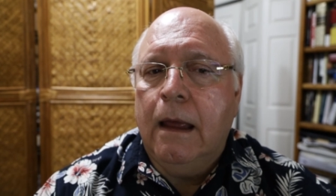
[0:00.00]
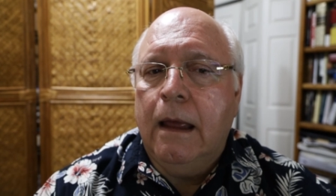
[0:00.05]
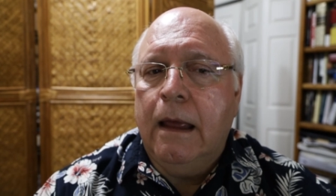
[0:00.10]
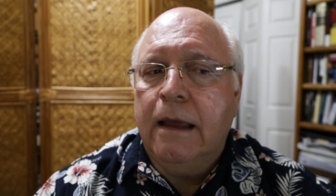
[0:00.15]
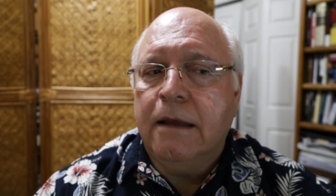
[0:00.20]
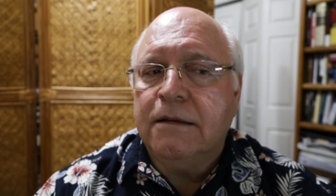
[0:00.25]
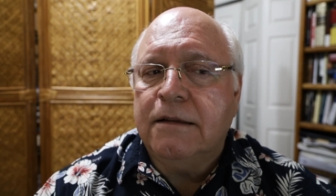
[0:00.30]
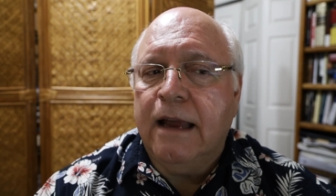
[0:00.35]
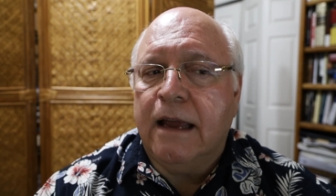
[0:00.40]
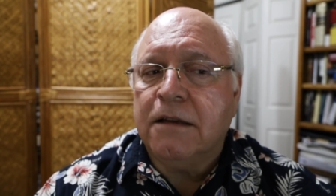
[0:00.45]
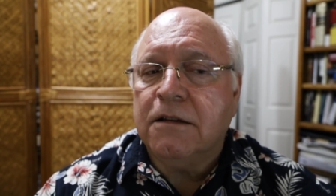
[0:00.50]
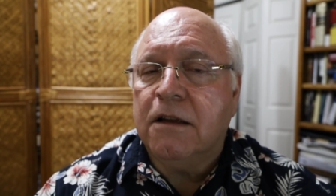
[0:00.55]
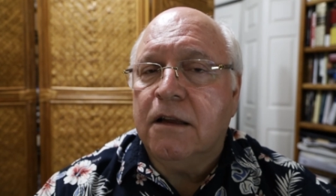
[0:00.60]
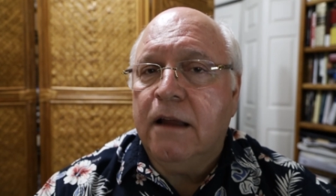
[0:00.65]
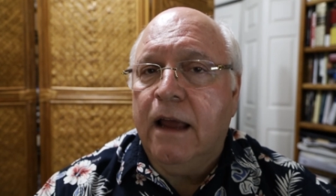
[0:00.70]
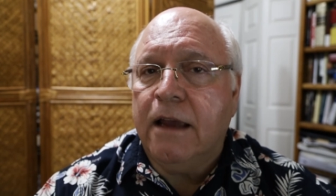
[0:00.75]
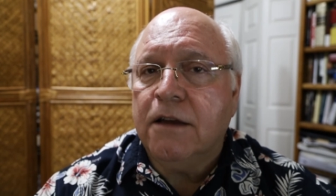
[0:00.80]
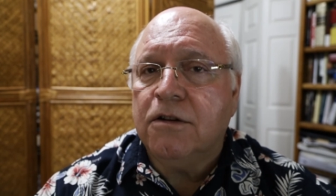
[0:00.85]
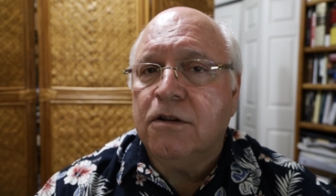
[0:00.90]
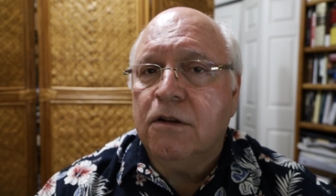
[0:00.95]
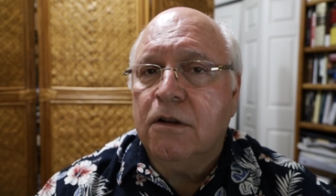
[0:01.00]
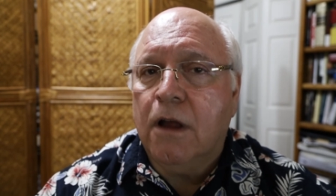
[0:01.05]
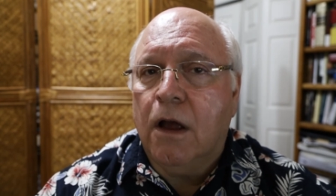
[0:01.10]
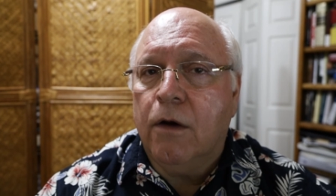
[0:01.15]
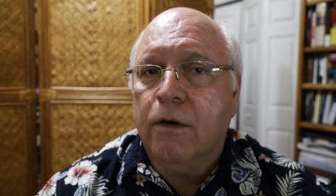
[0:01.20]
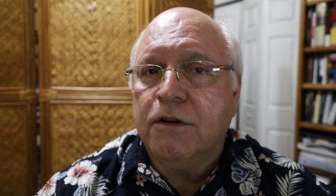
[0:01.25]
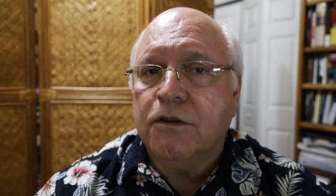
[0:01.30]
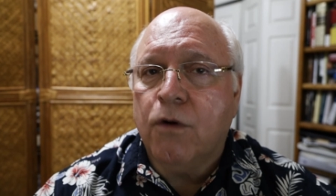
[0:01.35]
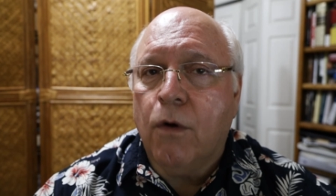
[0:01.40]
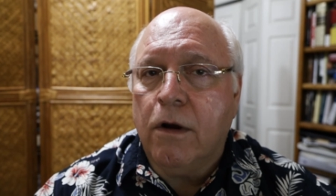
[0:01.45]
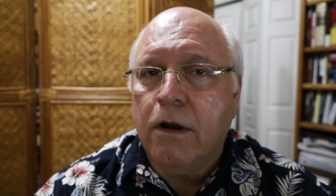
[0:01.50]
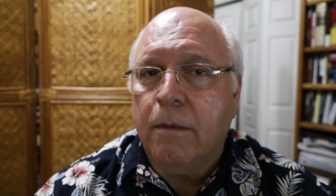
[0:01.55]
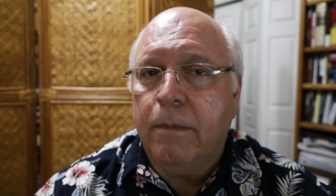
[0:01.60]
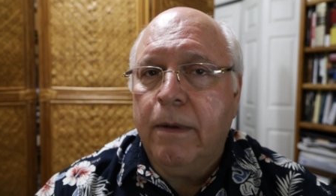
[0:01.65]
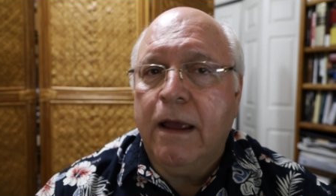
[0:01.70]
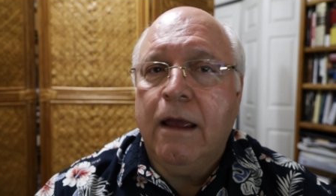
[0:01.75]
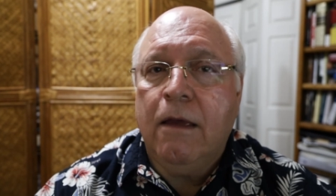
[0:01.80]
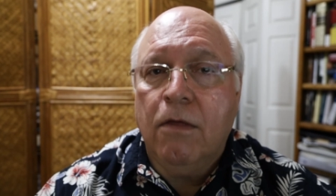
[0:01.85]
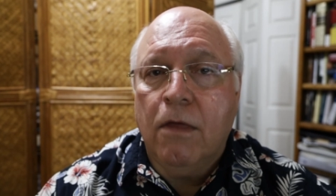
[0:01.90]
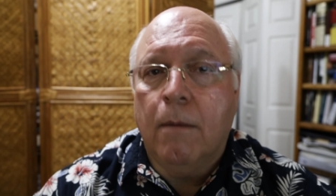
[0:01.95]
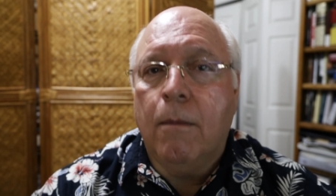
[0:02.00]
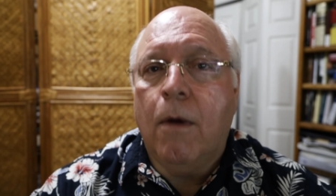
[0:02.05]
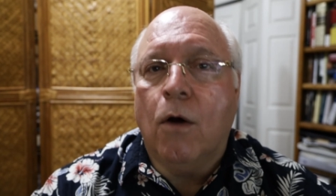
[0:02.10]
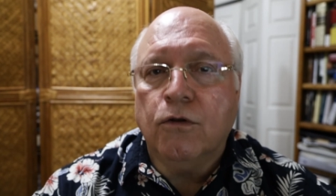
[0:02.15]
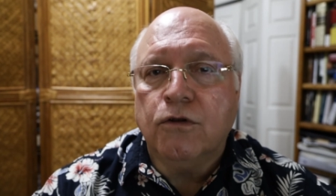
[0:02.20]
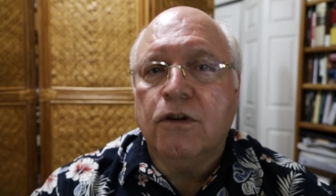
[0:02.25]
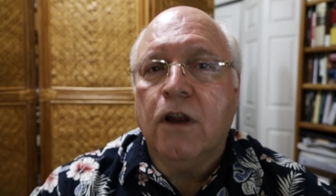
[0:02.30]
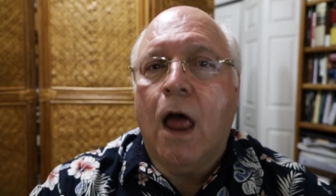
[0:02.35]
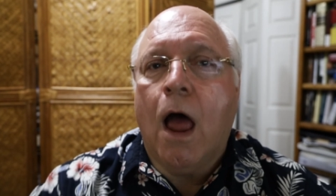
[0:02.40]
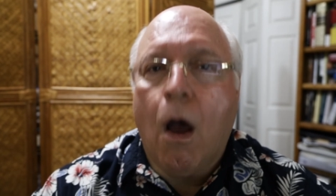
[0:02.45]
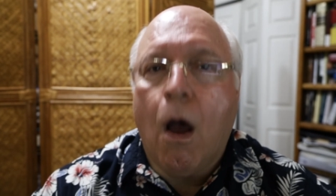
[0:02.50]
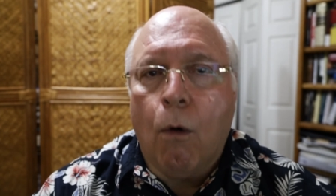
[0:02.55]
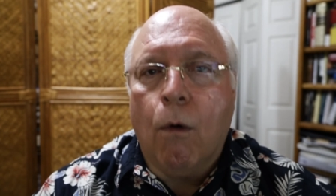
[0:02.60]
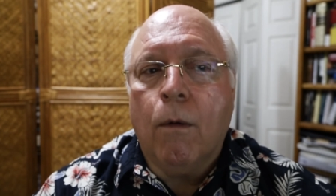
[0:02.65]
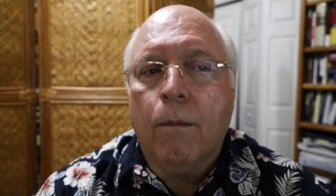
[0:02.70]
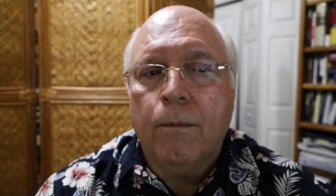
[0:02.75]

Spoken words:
His destination, though, is going to be the Most Low.